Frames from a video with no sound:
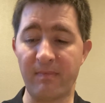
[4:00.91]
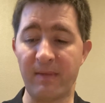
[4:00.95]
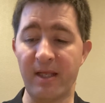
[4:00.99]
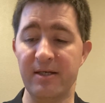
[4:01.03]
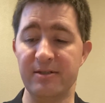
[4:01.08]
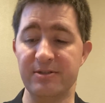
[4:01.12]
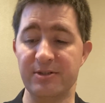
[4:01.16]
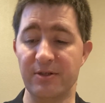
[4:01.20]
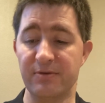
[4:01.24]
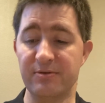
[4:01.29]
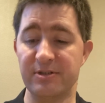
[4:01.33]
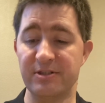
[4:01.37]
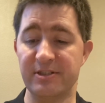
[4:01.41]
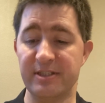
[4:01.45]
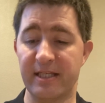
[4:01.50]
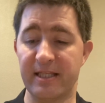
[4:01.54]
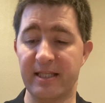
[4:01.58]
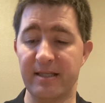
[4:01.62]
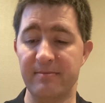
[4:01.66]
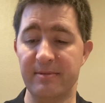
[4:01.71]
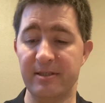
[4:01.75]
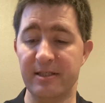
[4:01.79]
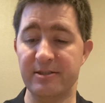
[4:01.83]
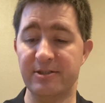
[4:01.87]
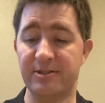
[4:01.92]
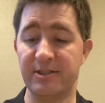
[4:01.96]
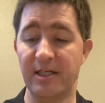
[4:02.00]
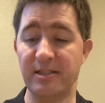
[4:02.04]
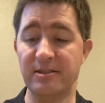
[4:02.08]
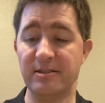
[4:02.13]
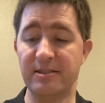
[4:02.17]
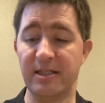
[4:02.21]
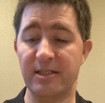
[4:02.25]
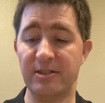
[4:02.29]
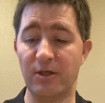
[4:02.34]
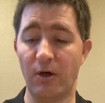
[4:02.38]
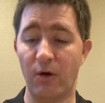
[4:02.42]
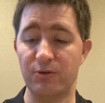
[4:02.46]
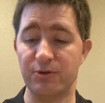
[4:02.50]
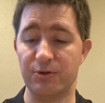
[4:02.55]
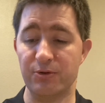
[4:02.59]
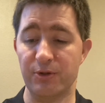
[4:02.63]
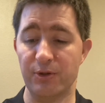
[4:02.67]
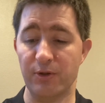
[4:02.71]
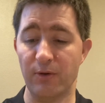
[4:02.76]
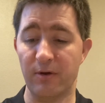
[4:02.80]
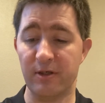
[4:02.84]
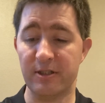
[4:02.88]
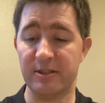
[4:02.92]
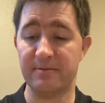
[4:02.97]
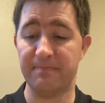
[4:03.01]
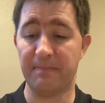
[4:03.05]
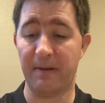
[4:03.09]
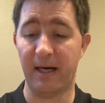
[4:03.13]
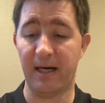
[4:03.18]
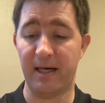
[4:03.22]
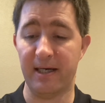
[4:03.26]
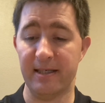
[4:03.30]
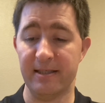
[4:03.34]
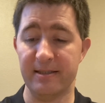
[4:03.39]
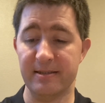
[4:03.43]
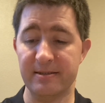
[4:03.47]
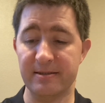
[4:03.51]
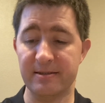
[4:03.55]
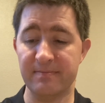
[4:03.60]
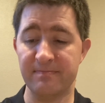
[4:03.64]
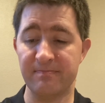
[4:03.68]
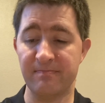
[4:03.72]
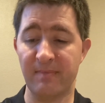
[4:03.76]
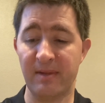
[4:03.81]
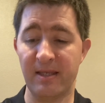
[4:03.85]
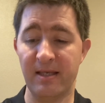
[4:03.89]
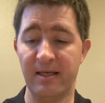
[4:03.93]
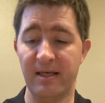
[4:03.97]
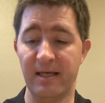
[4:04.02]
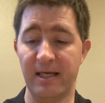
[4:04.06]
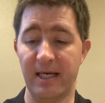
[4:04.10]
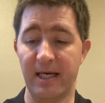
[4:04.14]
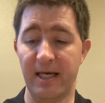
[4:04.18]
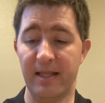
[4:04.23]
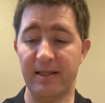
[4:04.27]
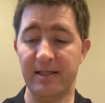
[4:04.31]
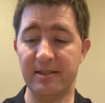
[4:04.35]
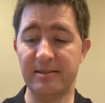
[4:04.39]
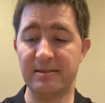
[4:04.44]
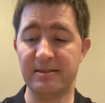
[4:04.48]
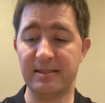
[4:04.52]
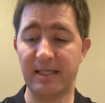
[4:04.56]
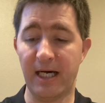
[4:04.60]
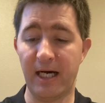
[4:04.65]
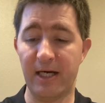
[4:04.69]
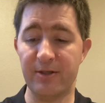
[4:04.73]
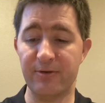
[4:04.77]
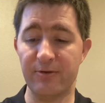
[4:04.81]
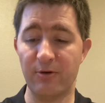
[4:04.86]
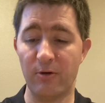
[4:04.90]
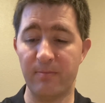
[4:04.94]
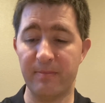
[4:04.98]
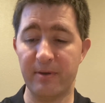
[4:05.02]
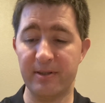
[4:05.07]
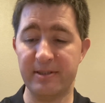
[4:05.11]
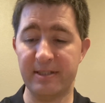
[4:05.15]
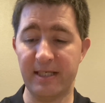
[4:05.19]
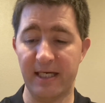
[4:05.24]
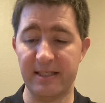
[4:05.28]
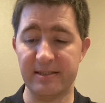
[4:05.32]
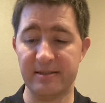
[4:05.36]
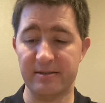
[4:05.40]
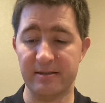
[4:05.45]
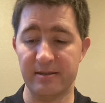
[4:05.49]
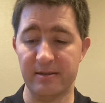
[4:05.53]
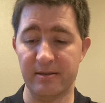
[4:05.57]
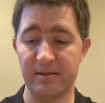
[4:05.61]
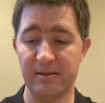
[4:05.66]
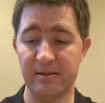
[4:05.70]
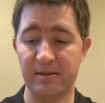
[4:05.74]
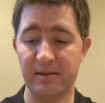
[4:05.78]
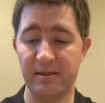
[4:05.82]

And Joseph said to them, It is just as I told you, you are spies, and this is how you will be tested.